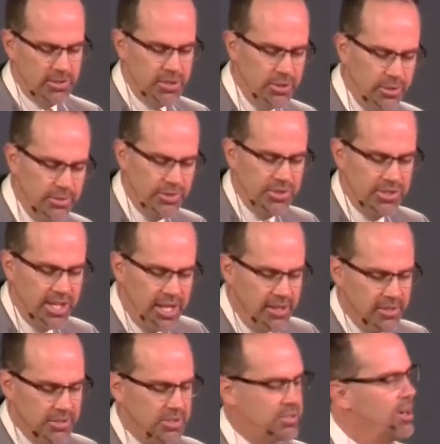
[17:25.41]
two
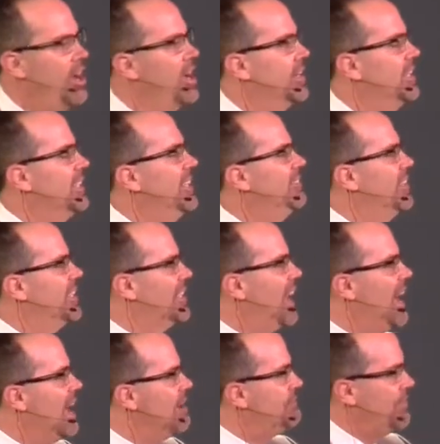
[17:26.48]
sinners trying to live a
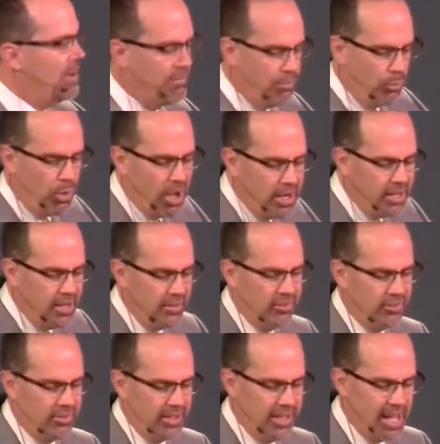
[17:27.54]
life of
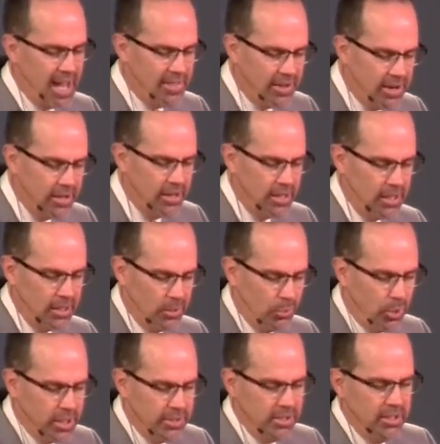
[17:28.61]
oneness together,
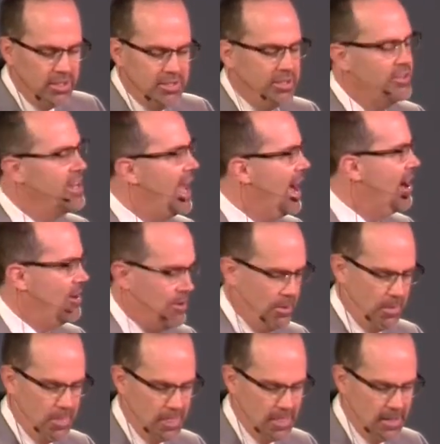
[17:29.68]
what do you do now?